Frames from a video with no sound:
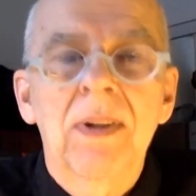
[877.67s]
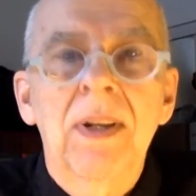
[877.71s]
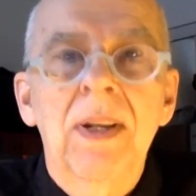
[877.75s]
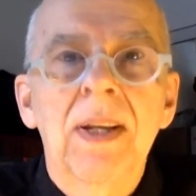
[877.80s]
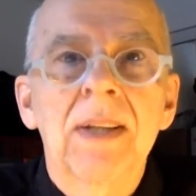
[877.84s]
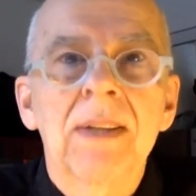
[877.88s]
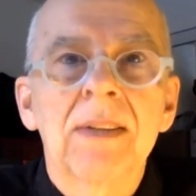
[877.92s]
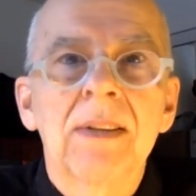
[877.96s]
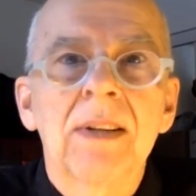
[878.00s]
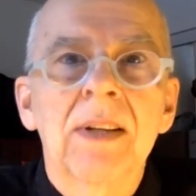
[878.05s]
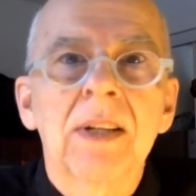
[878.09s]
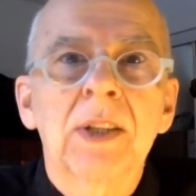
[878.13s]

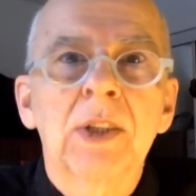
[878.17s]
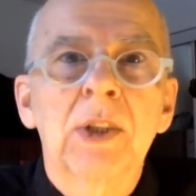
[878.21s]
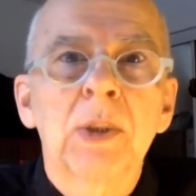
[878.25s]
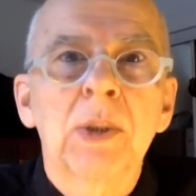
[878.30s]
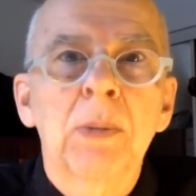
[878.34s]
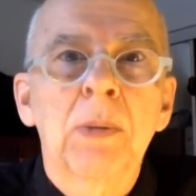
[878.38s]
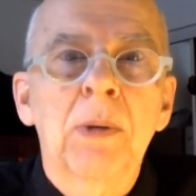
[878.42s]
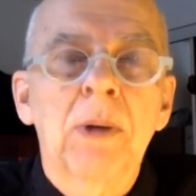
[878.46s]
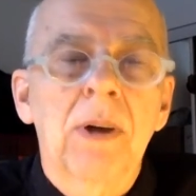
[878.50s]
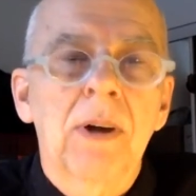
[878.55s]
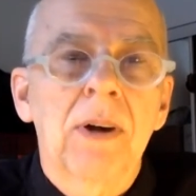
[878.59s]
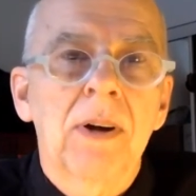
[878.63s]
as actually
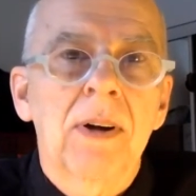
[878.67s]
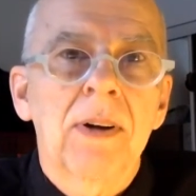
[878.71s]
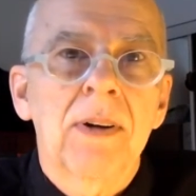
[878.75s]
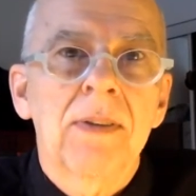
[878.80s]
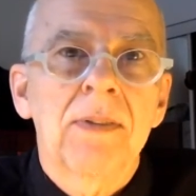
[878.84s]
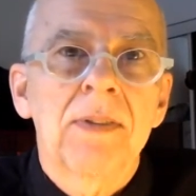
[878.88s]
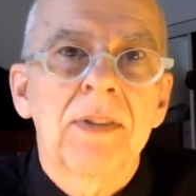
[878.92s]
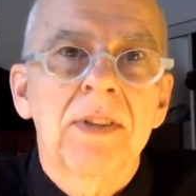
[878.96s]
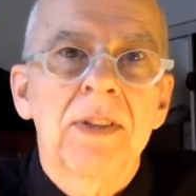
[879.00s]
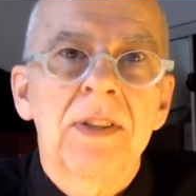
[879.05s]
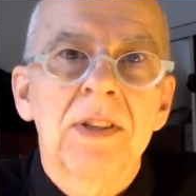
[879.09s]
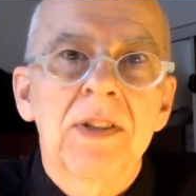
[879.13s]
part of
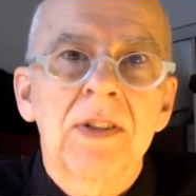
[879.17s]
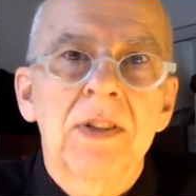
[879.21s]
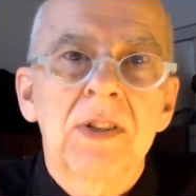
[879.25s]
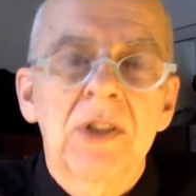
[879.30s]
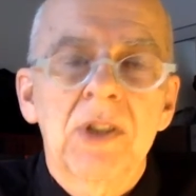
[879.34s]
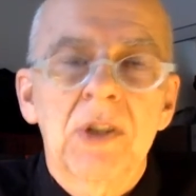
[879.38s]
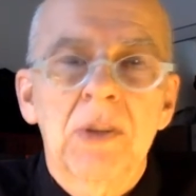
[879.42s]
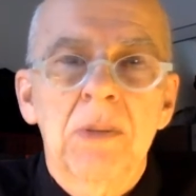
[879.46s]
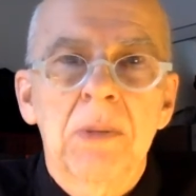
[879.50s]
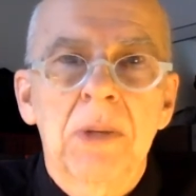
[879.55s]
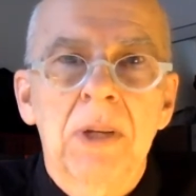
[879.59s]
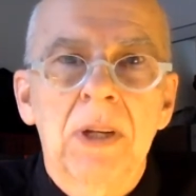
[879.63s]
the
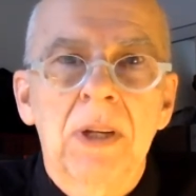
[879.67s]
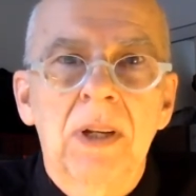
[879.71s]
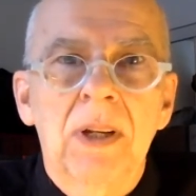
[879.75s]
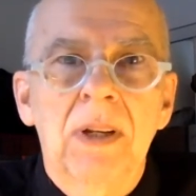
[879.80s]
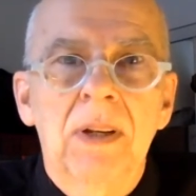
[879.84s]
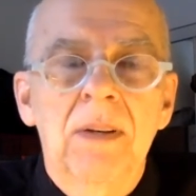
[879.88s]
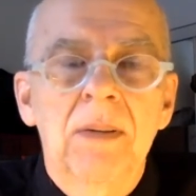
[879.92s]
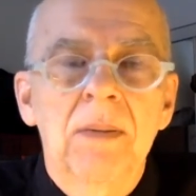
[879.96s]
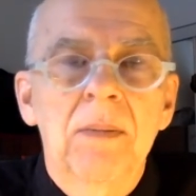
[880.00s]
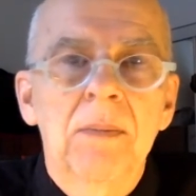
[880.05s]
decision making